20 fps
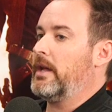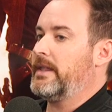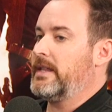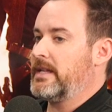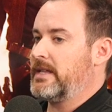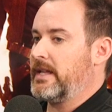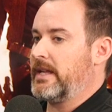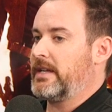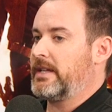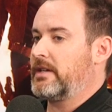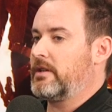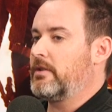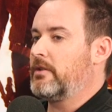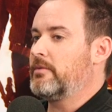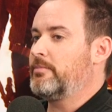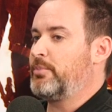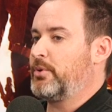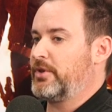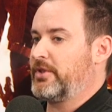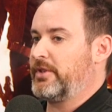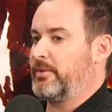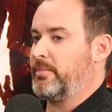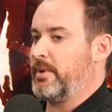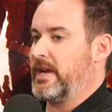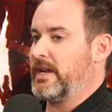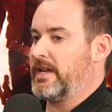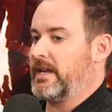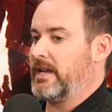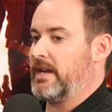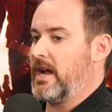think they could push it
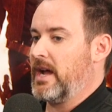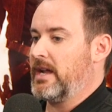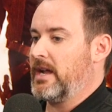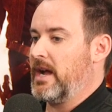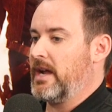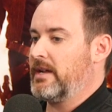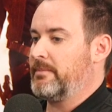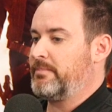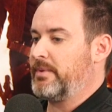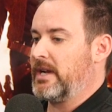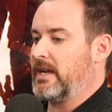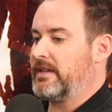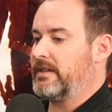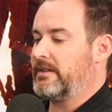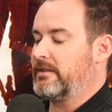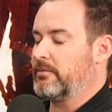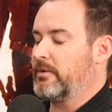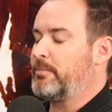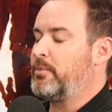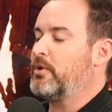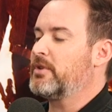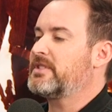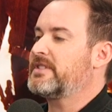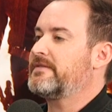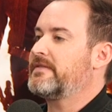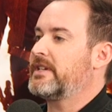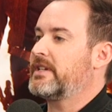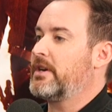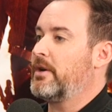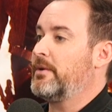back in. But the reports
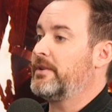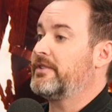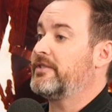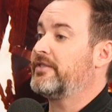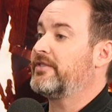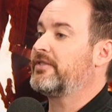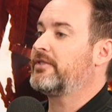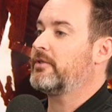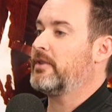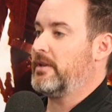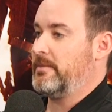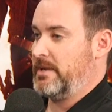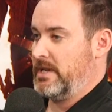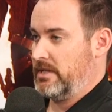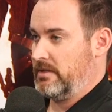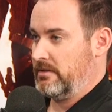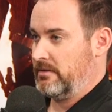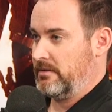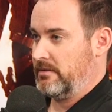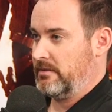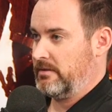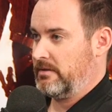of it going to streaming.